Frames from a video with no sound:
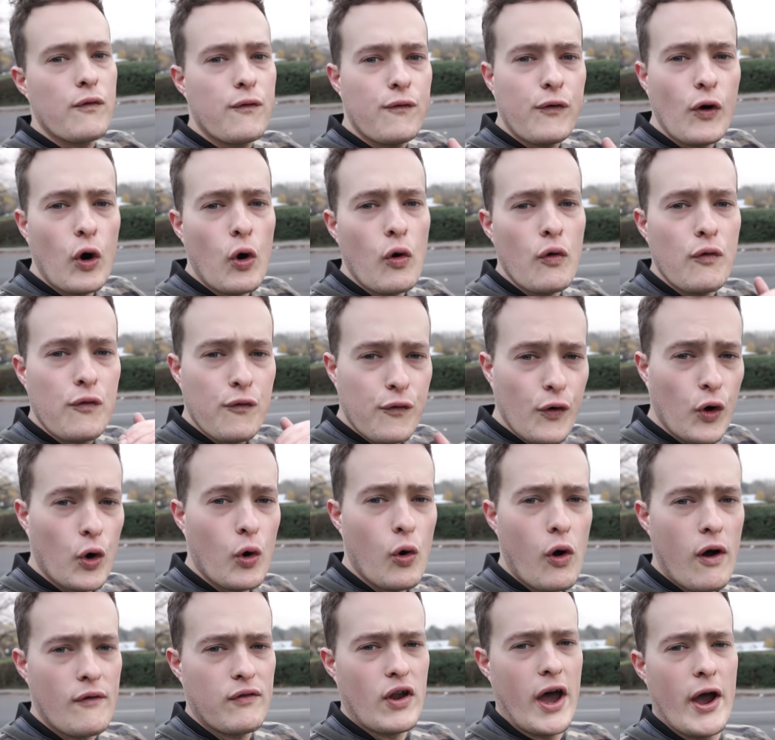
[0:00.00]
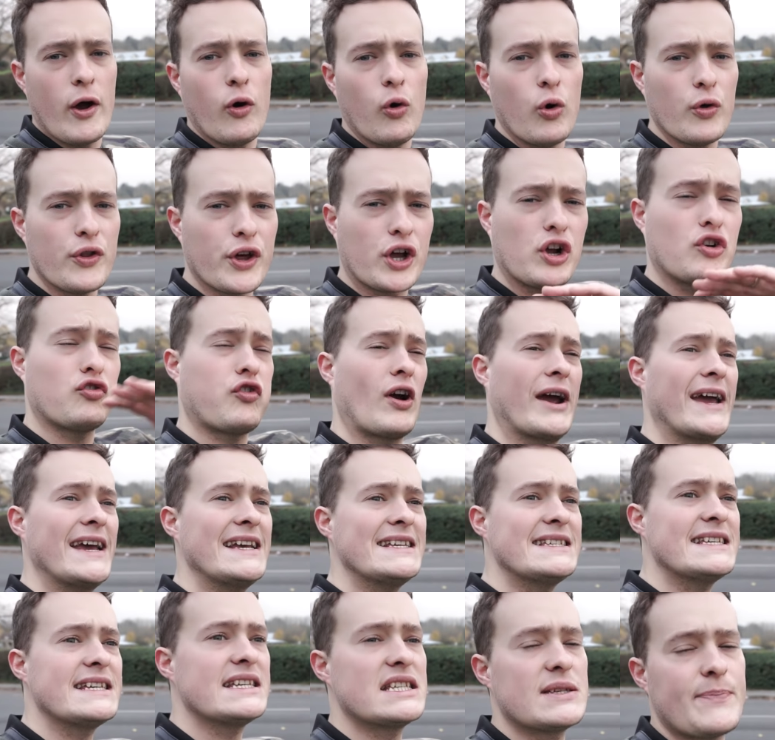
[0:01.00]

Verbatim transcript: full, full of like all the crazy